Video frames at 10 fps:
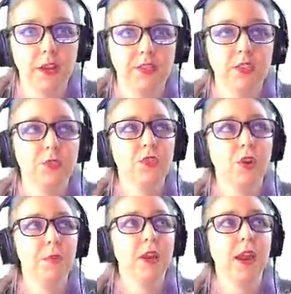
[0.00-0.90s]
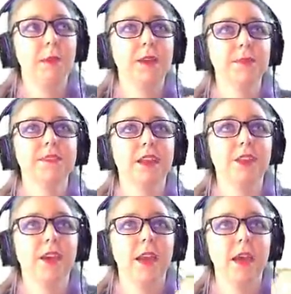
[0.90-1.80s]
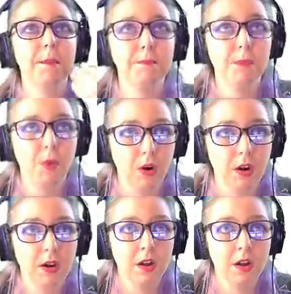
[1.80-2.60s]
If this was homework, I'd be upset if I had more.